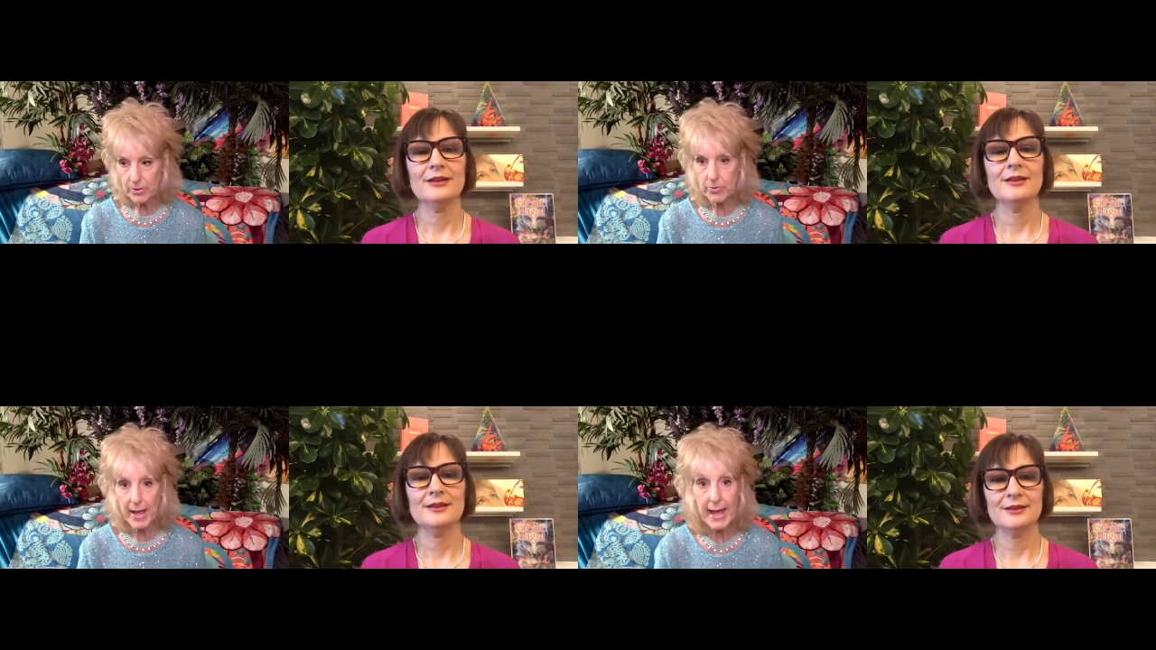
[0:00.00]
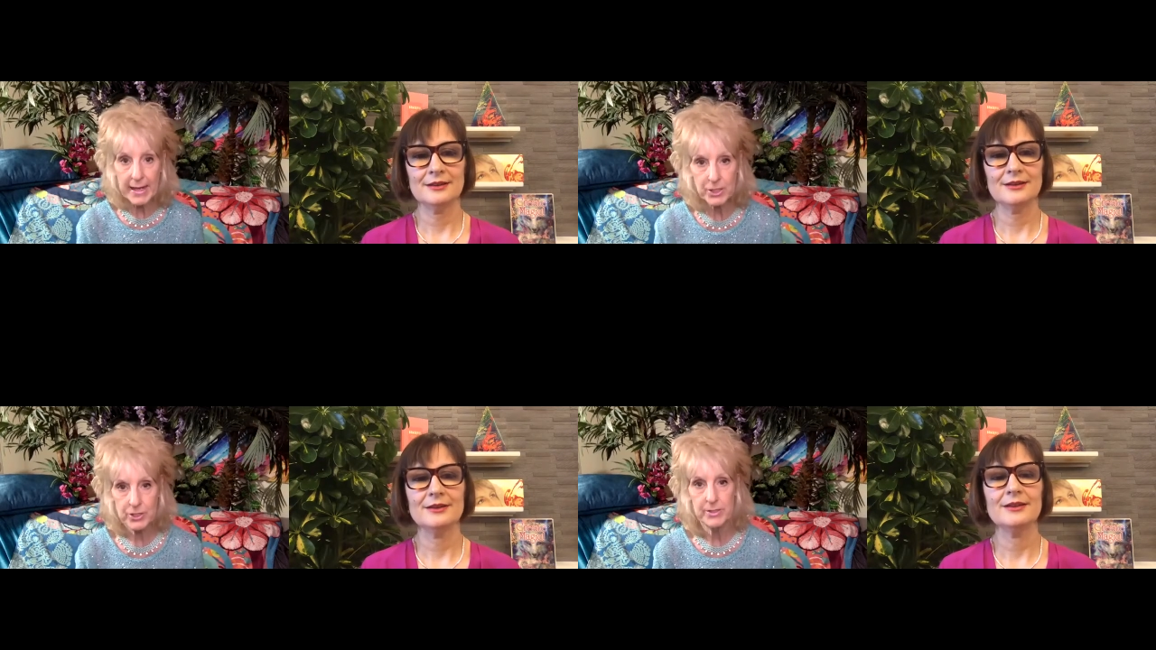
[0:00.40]
Speaker 1: you're
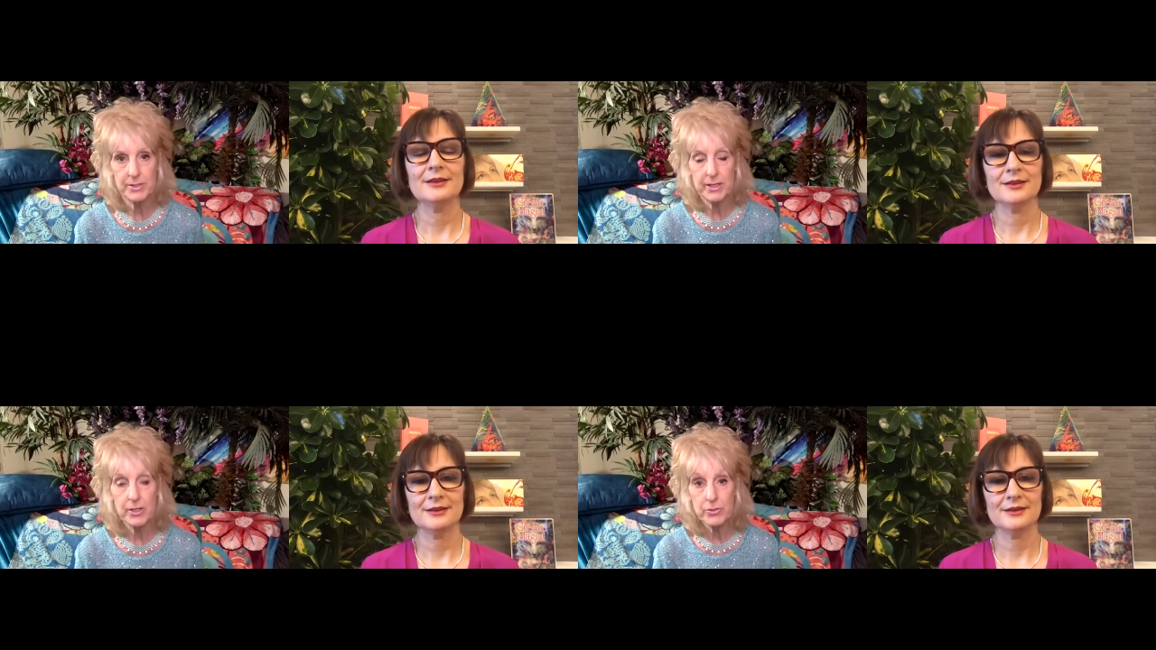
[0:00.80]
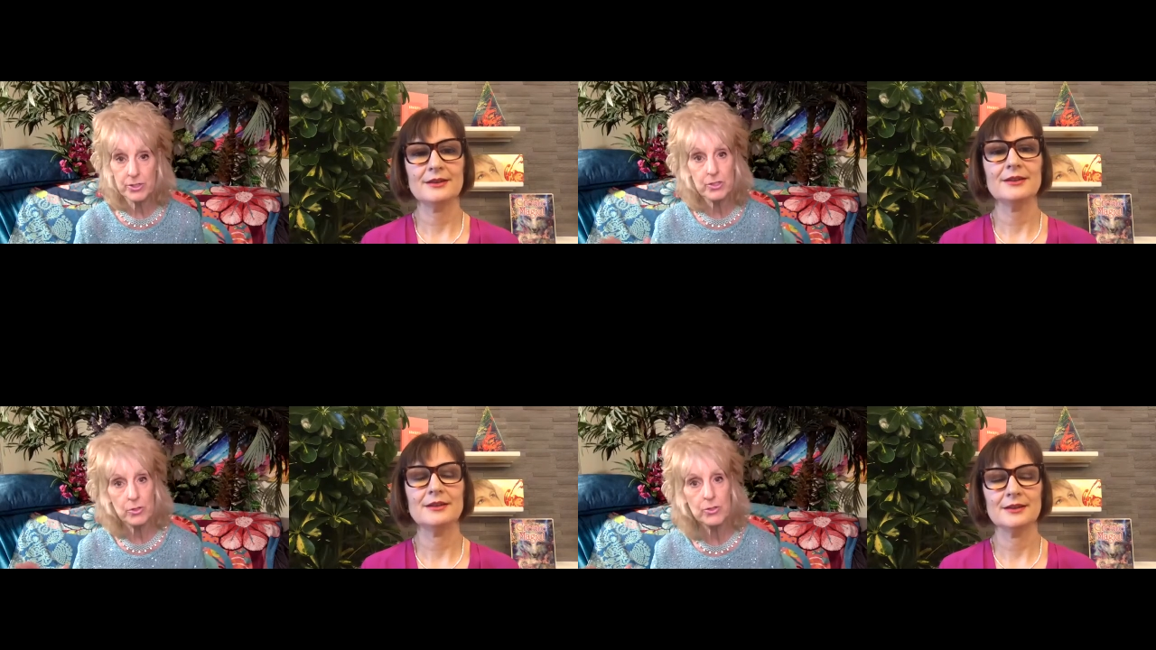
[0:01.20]
anxious, and you're
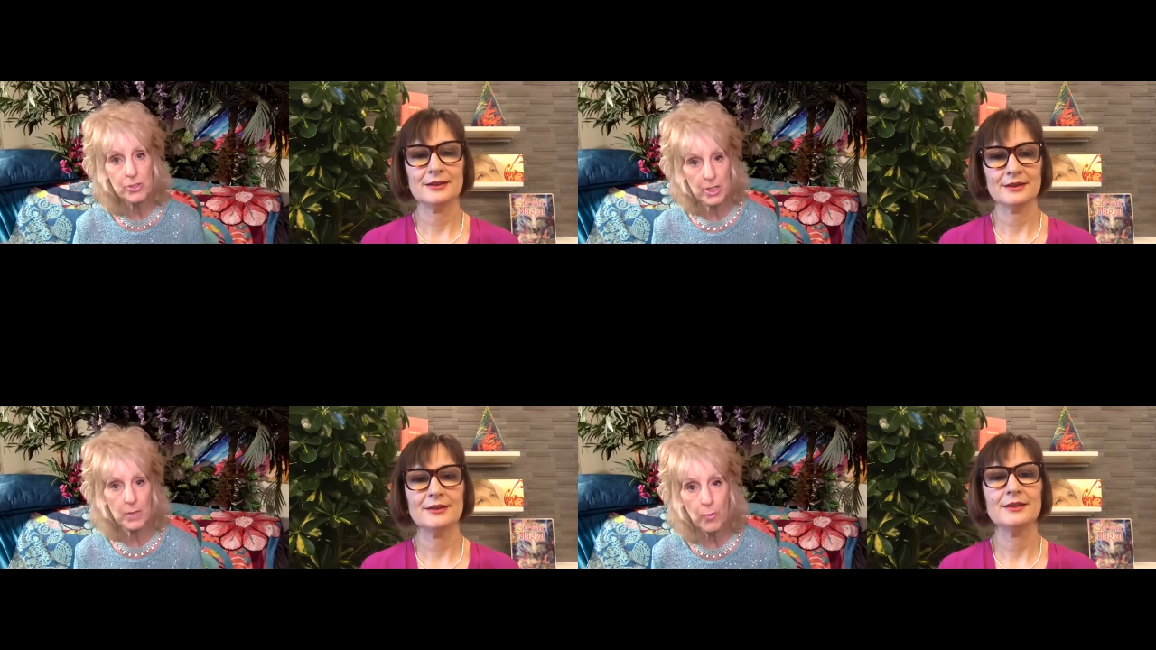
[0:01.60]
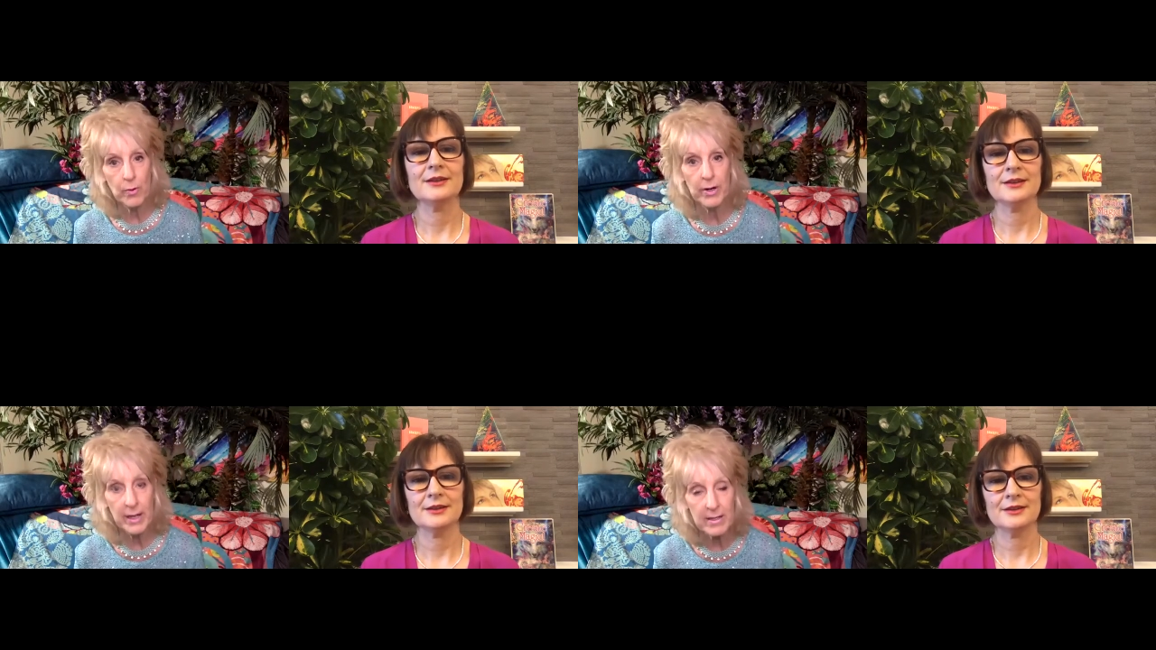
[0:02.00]
so you're
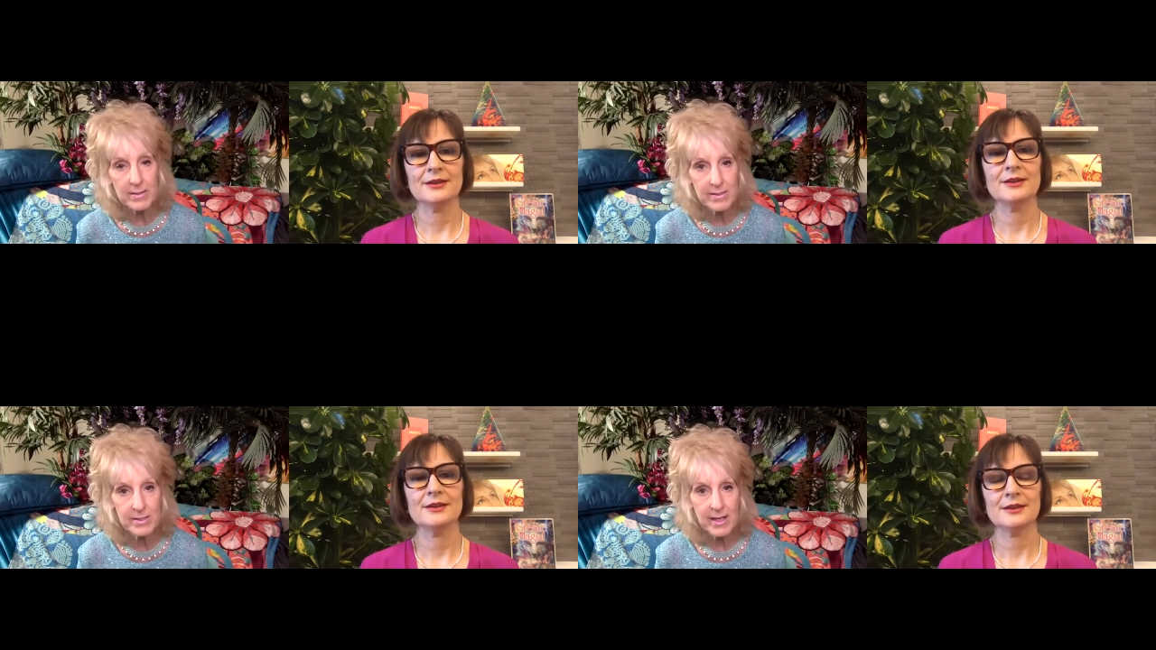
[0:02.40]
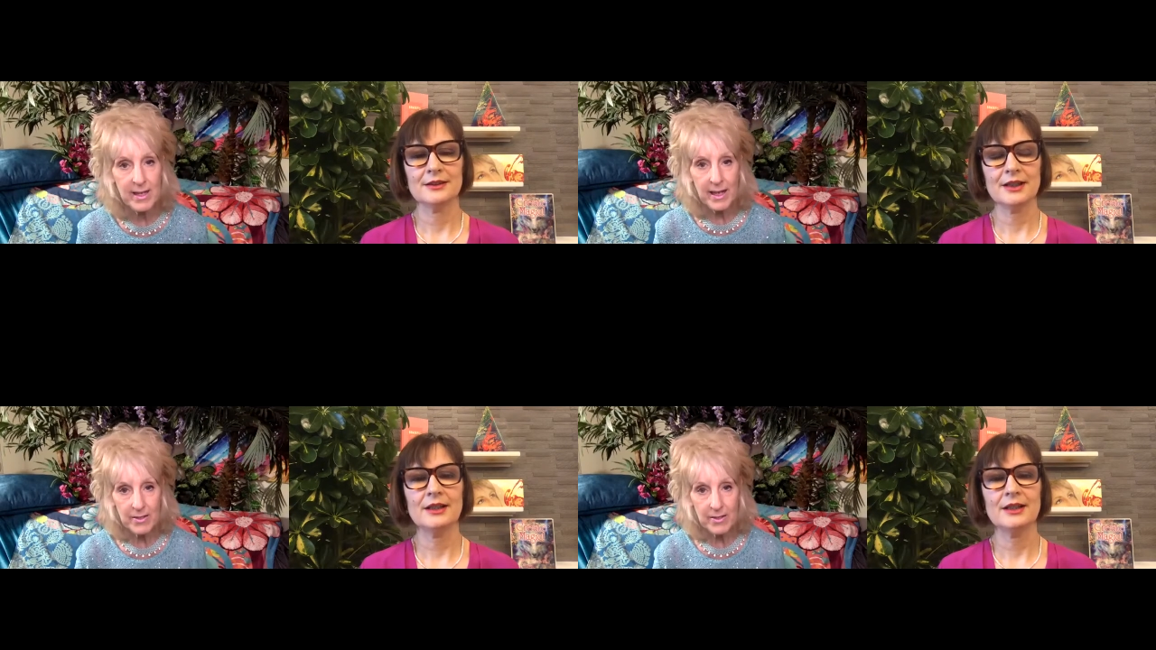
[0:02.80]
somewhere else, mm-hmm.